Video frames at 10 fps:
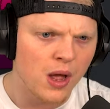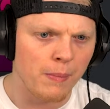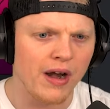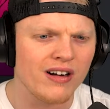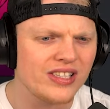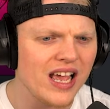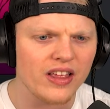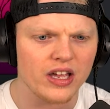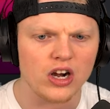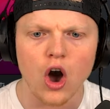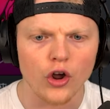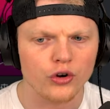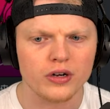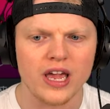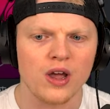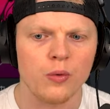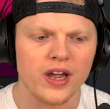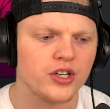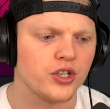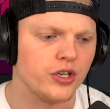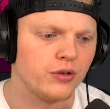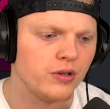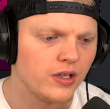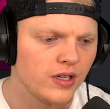Pear is at like an 100K wager, dude.